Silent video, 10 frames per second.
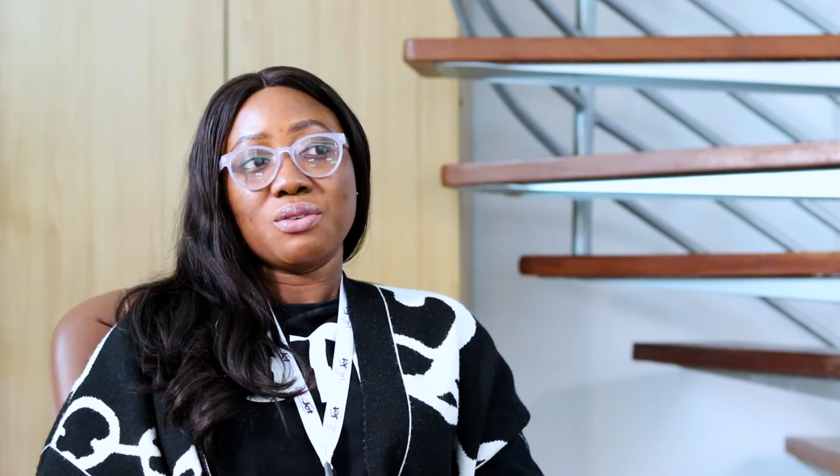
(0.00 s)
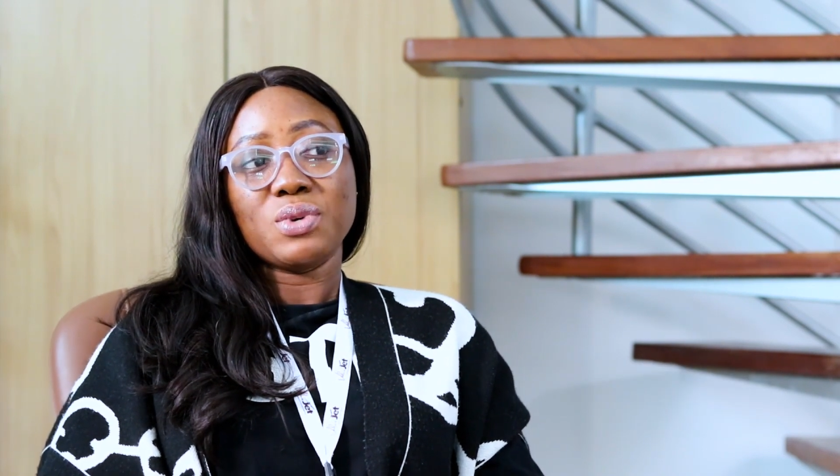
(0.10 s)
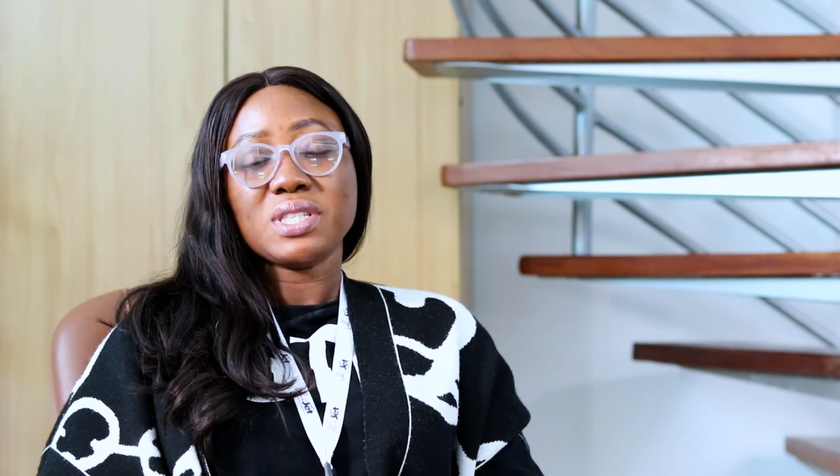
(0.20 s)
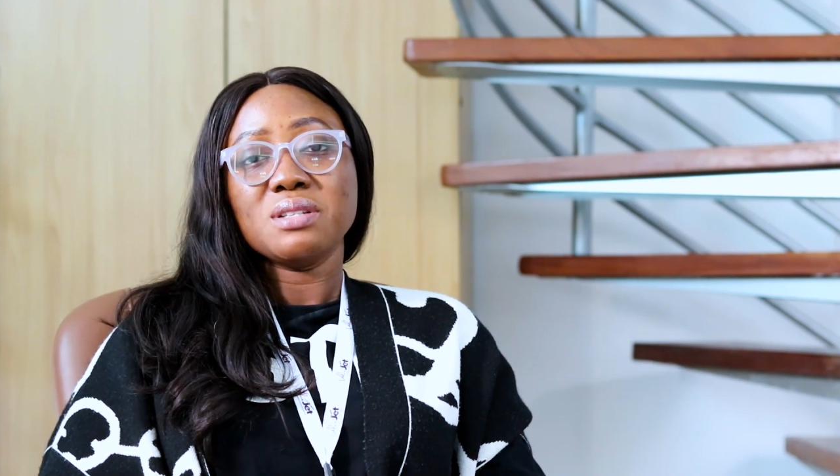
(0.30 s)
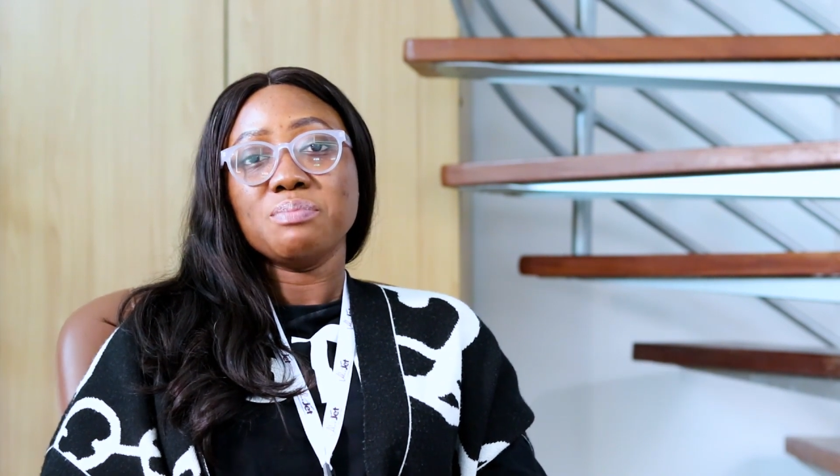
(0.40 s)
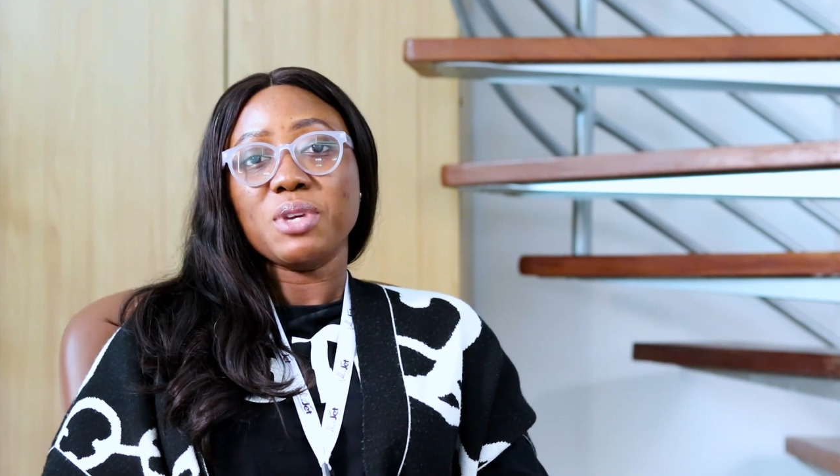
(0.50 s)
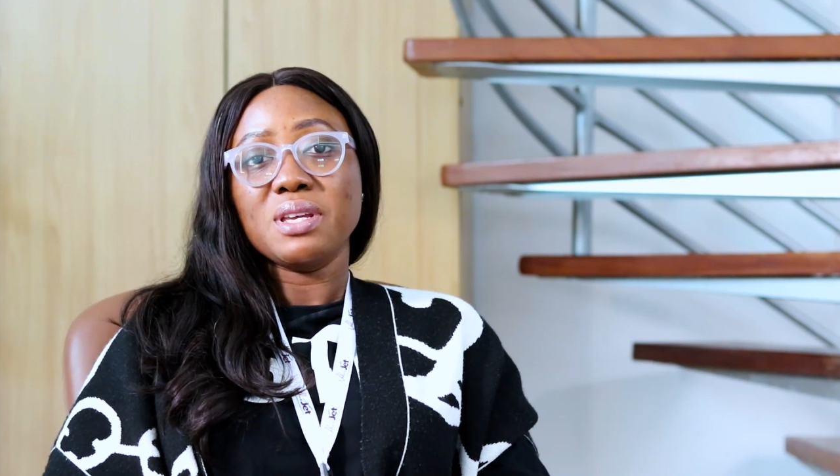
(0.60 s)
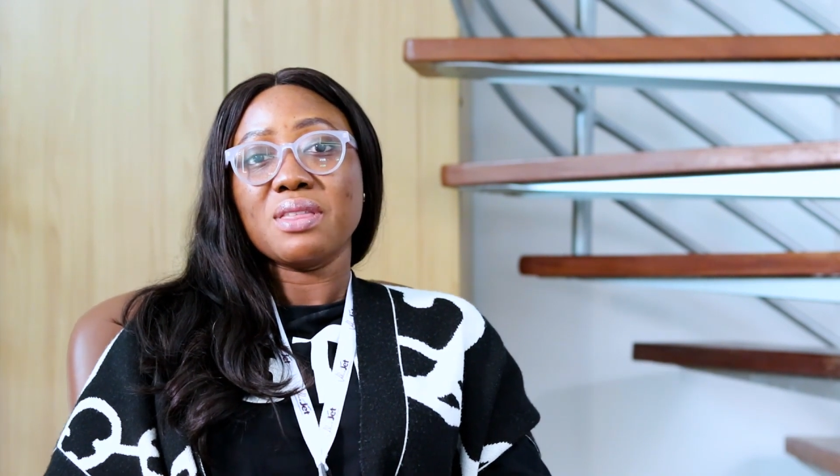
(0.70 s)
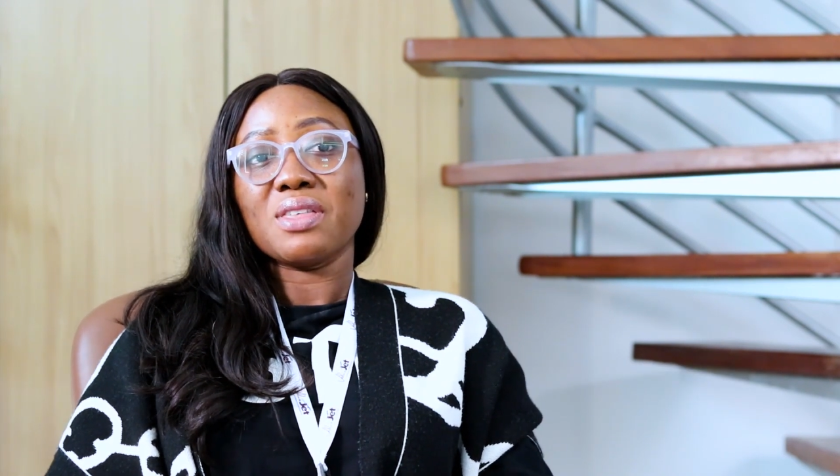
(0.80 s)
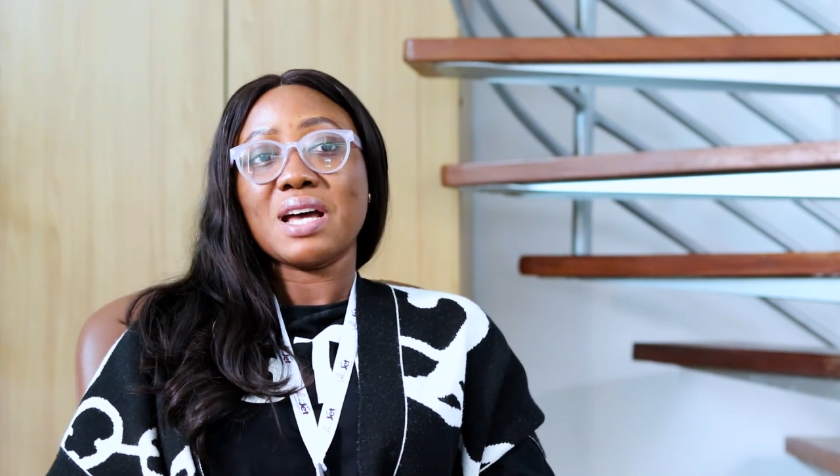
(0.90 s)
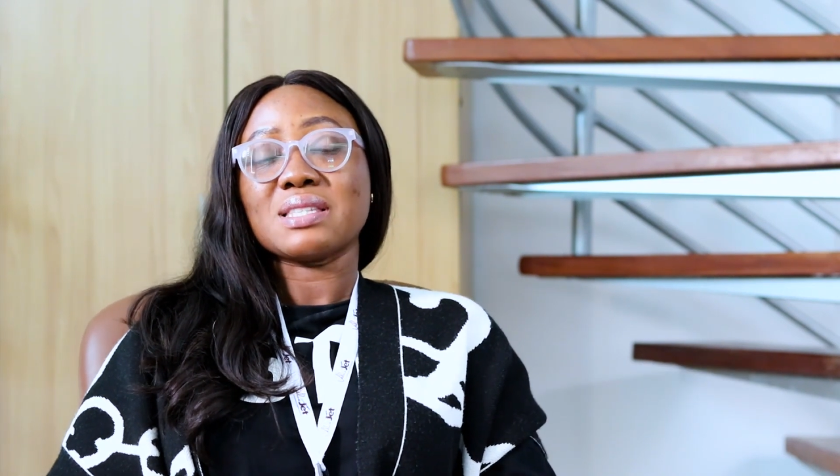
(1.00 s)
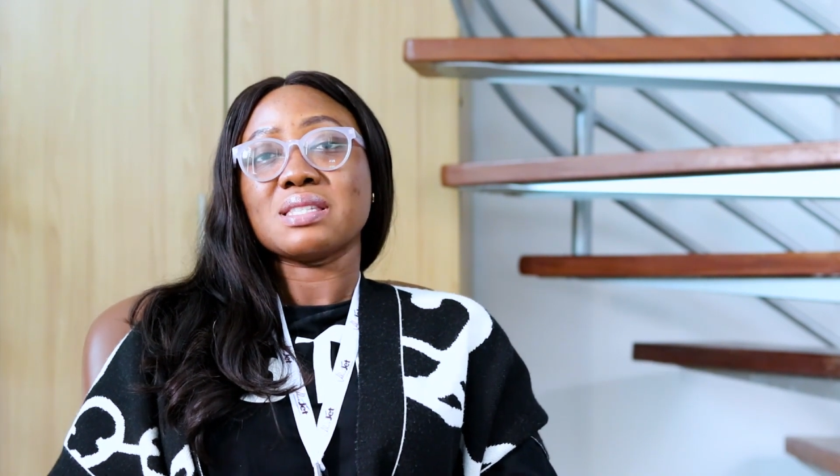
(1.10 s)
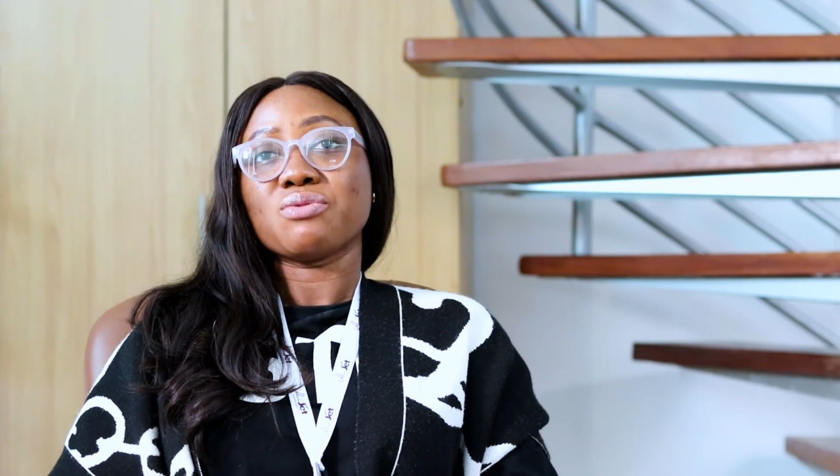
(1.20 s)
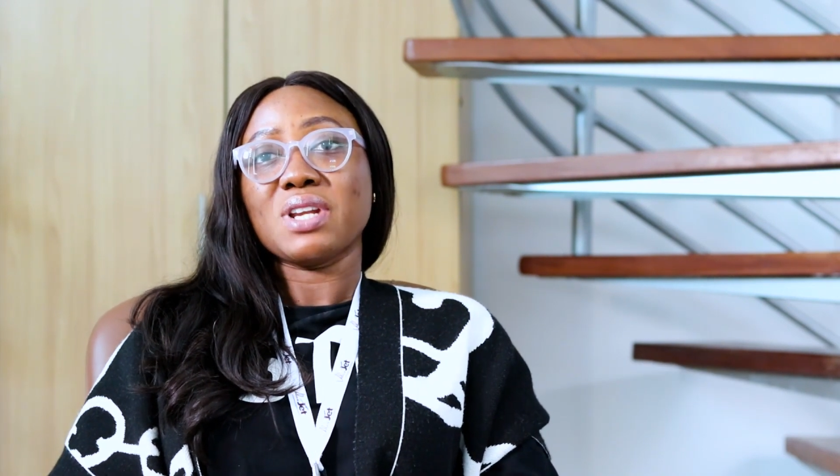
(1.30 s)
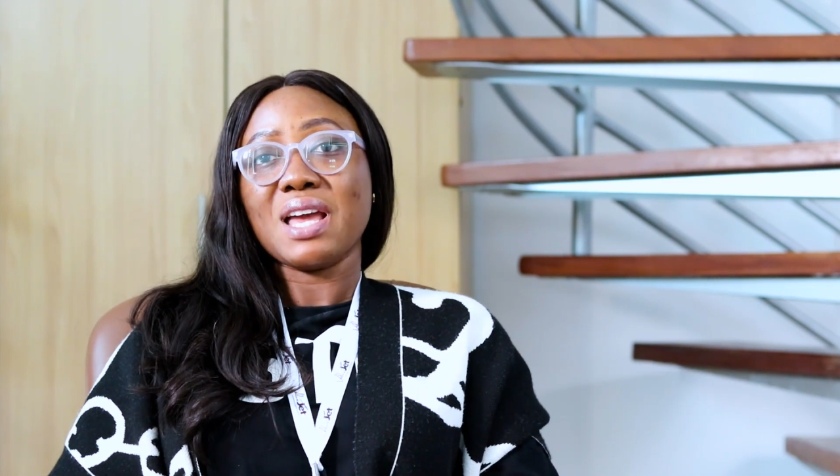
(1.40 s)
Reason being that
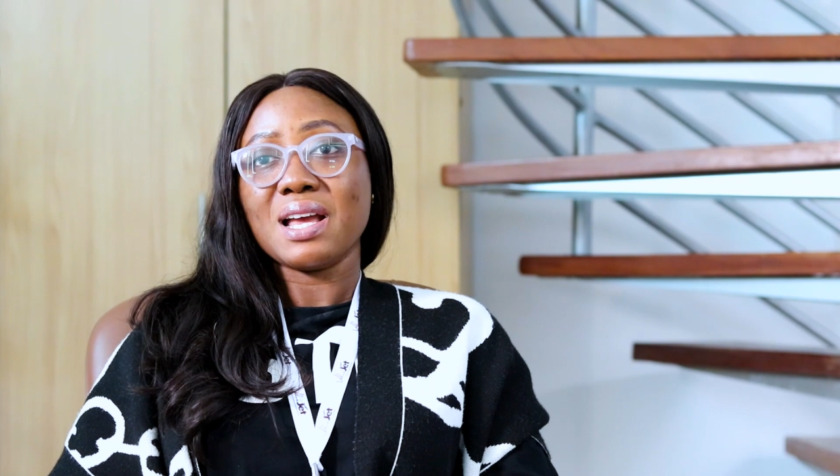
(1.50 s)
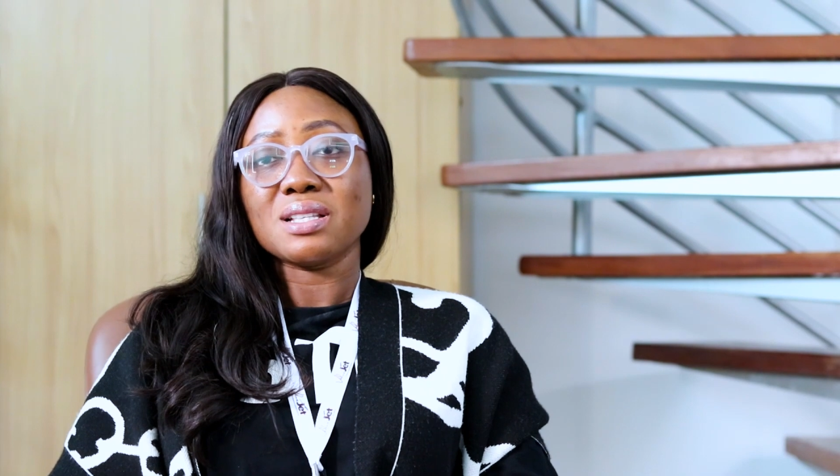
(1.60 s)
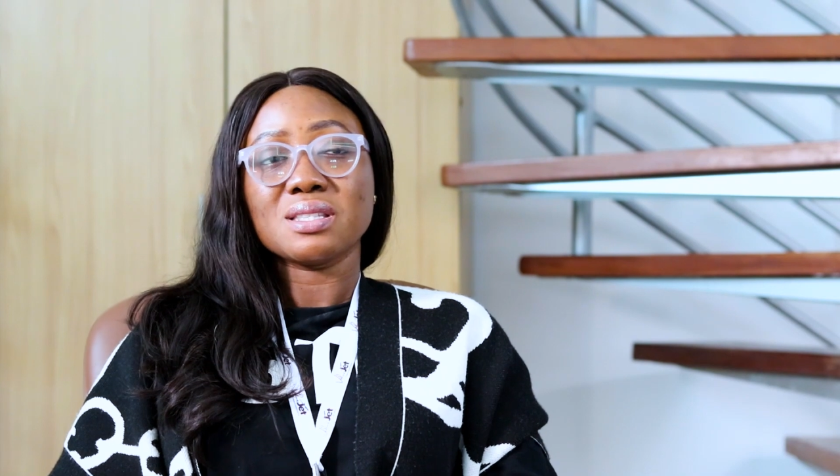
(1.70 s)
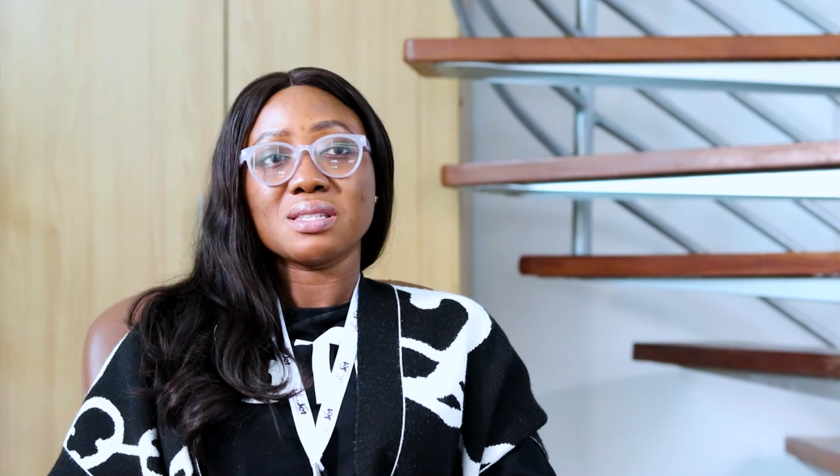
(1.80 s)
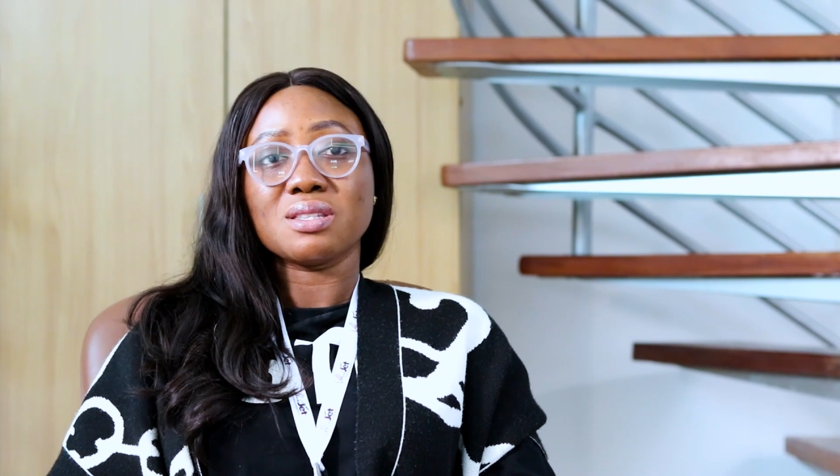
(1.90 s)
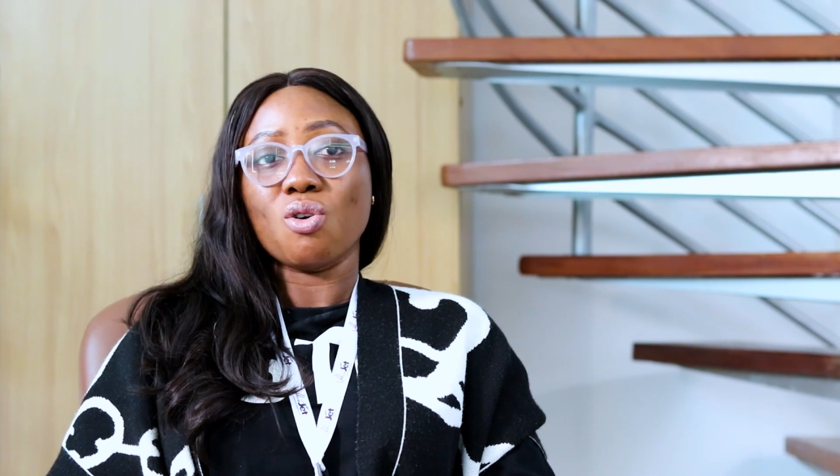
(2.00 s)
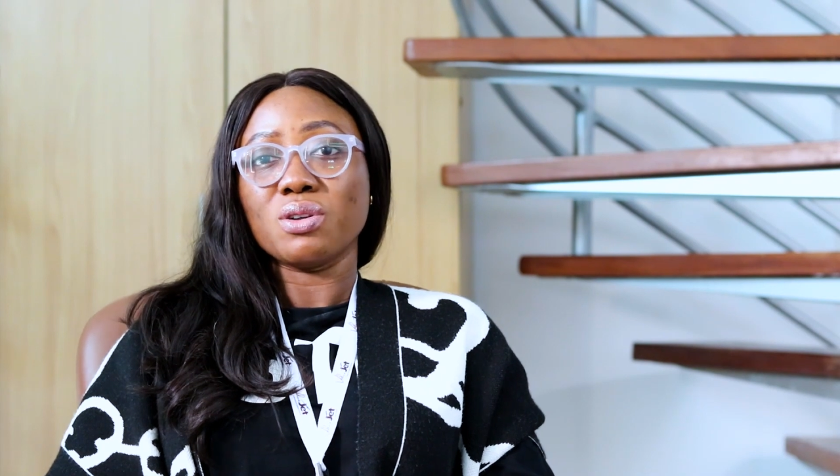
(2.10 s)
Reliance